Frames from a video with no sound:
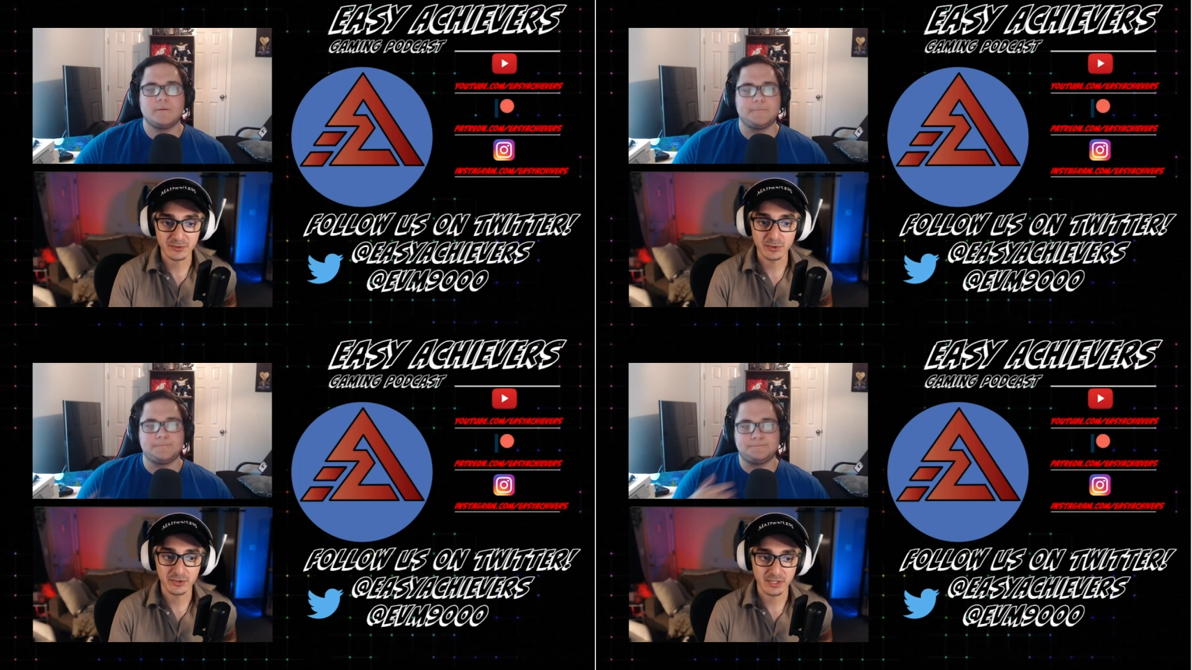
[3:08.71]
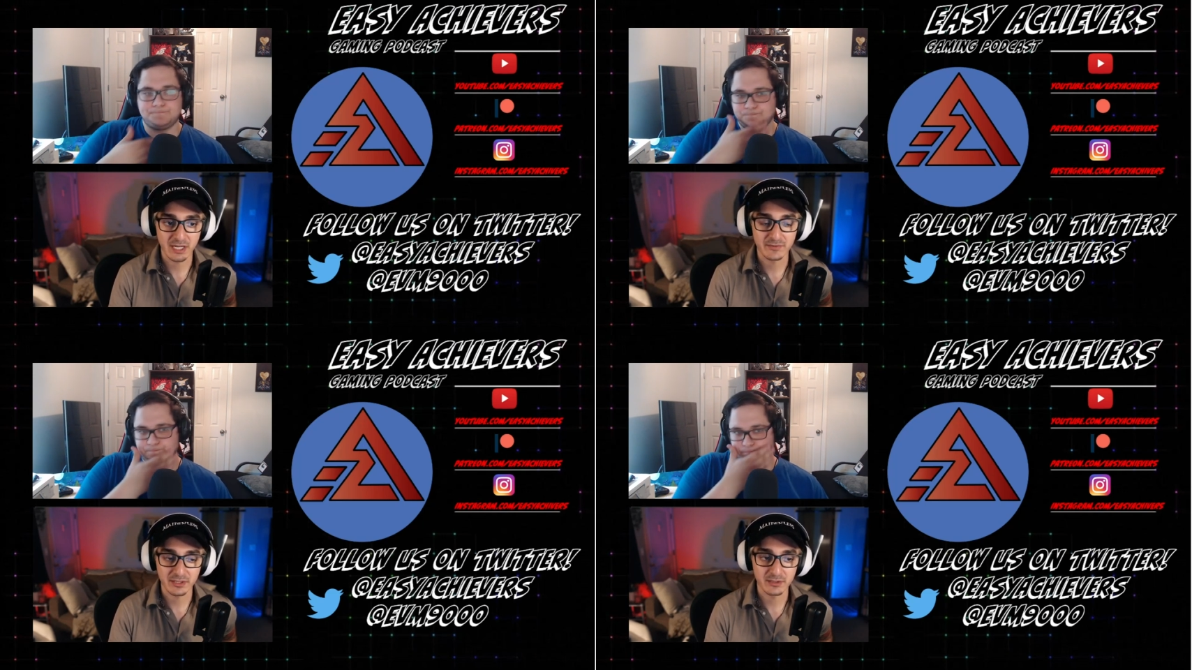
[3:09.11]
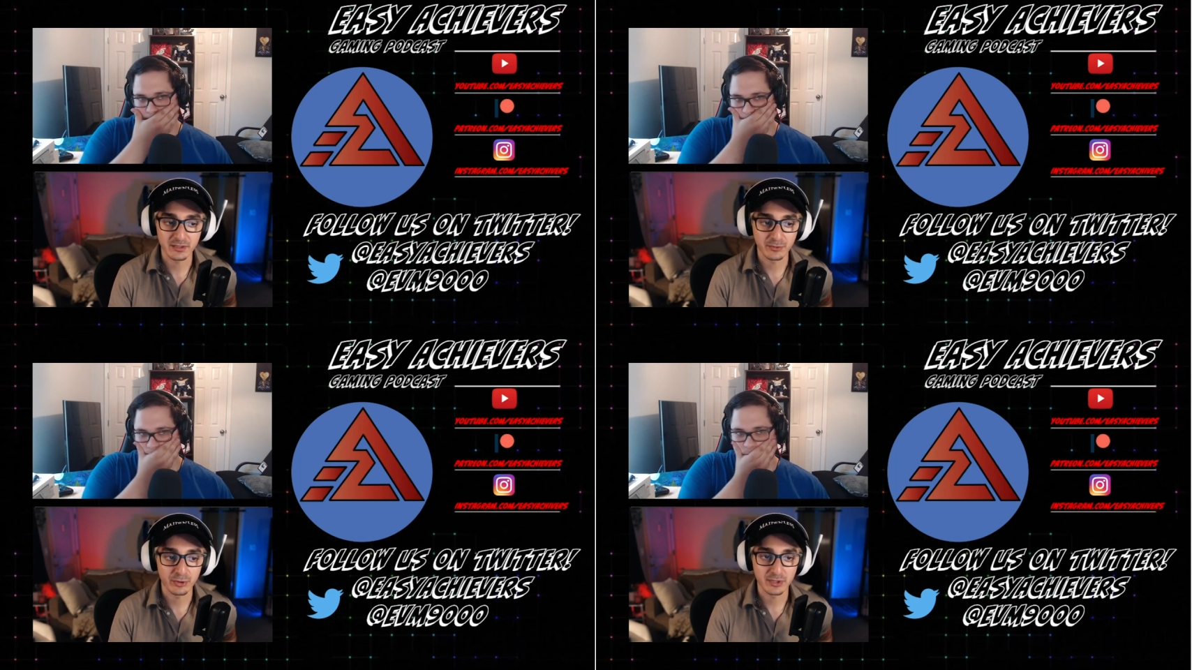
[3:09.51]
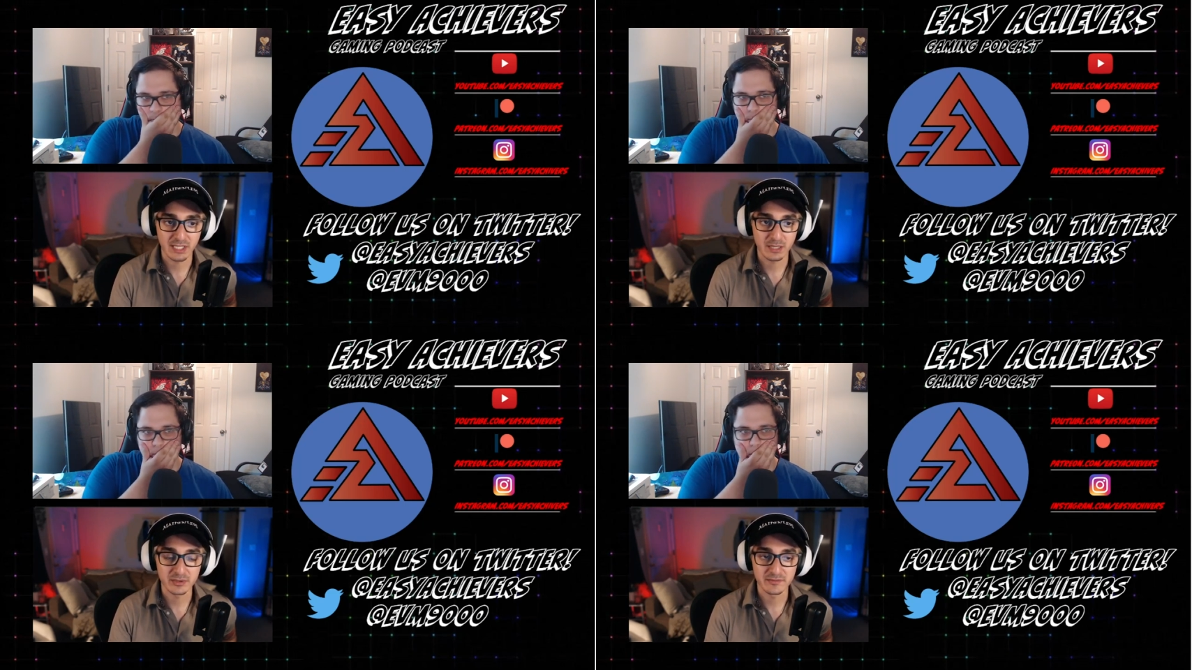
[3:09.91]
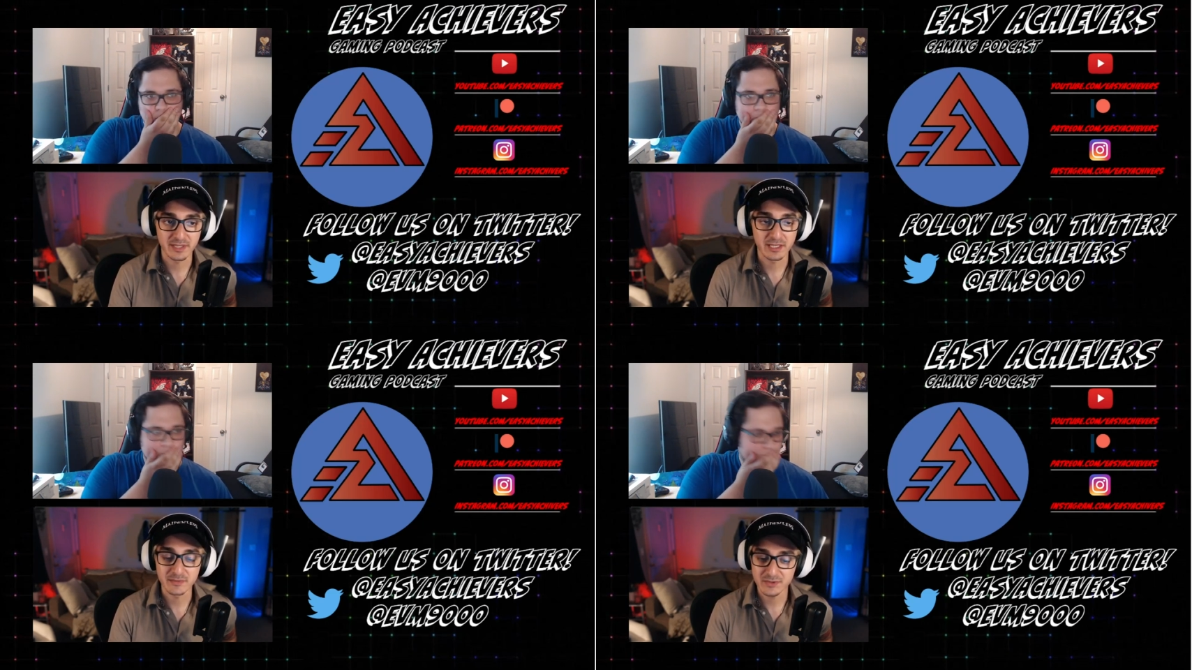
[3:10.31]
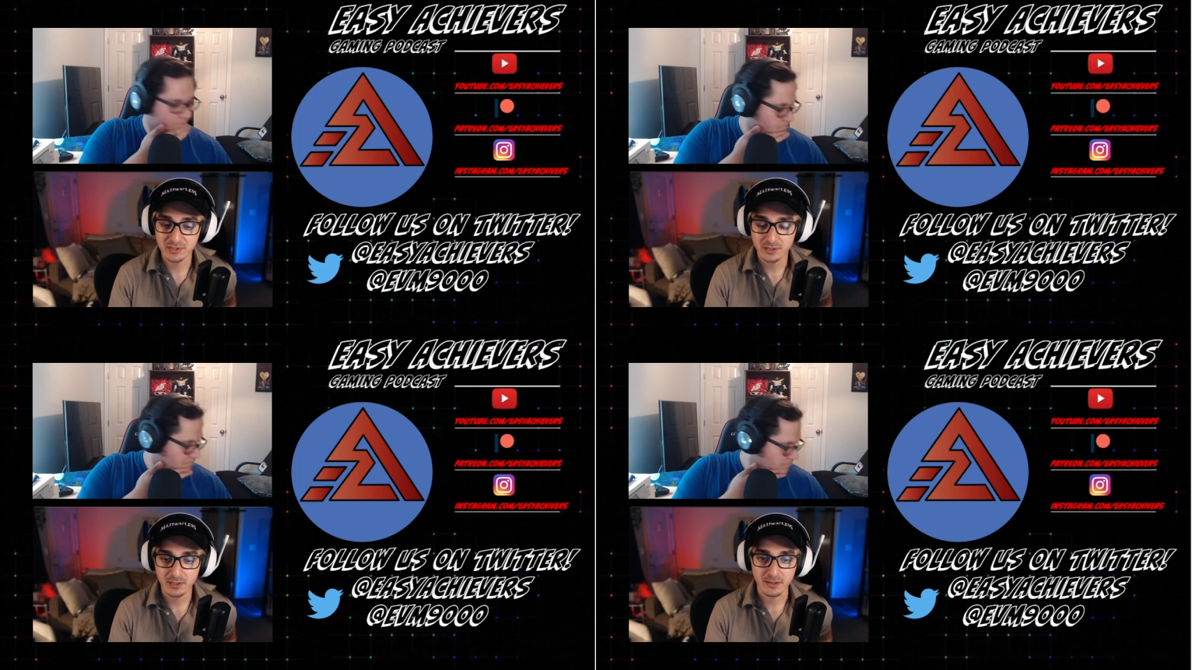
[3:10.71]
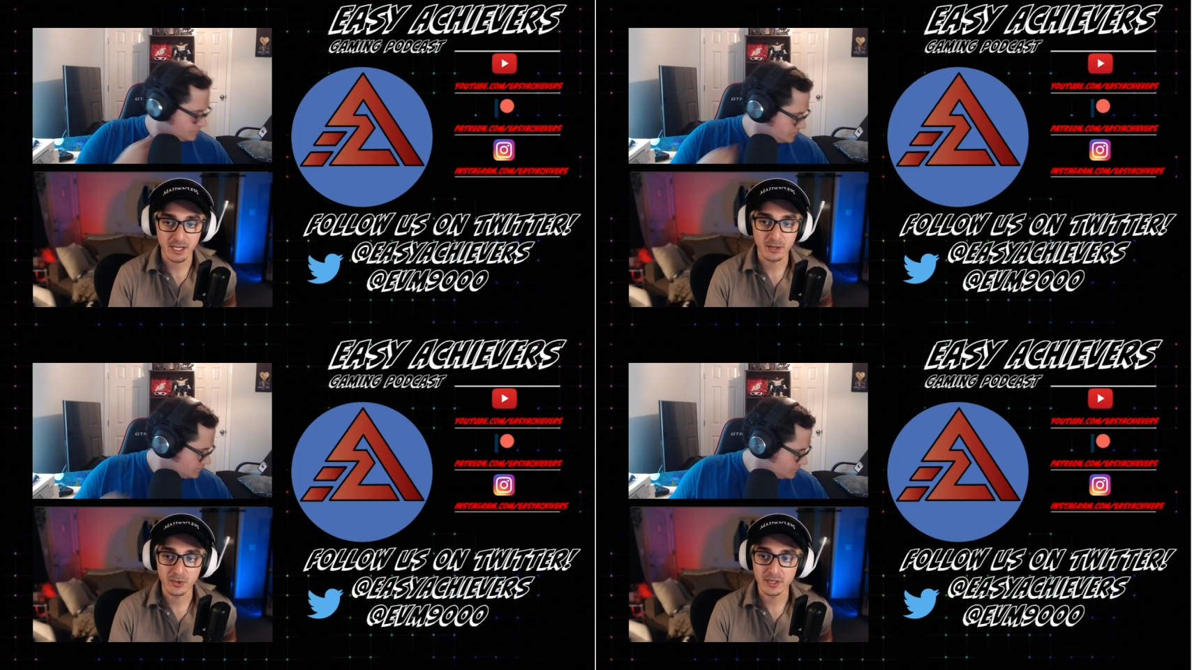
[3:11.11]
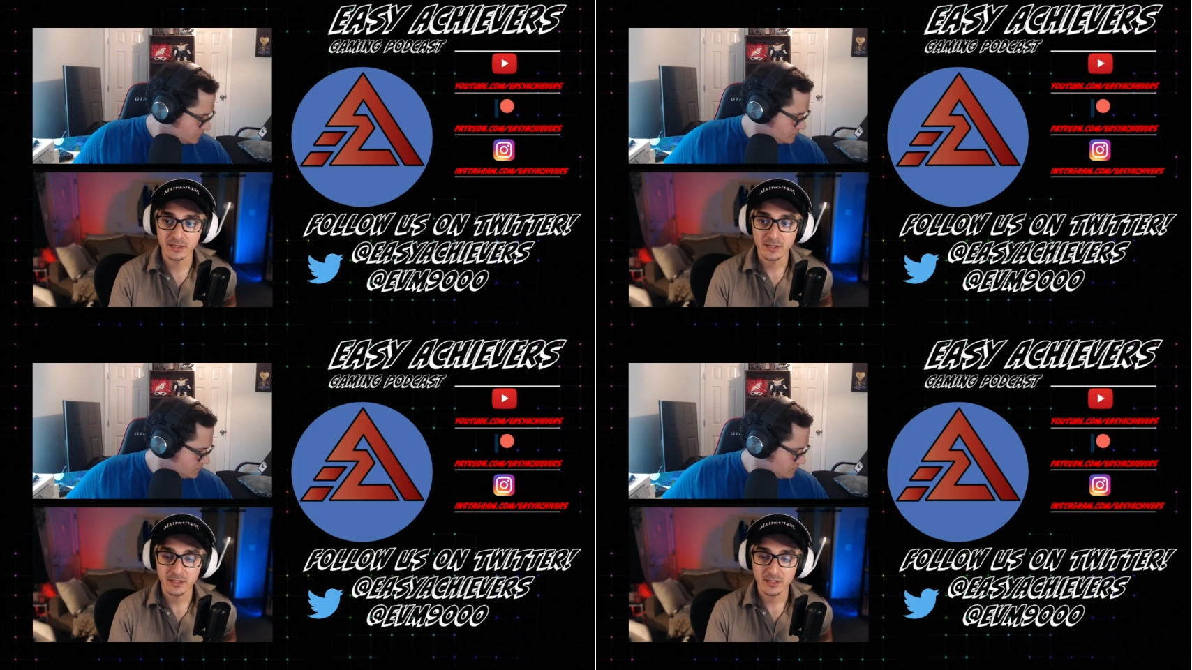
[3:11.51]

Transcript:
Speaker 1: You already have like a, a growing library of games that way.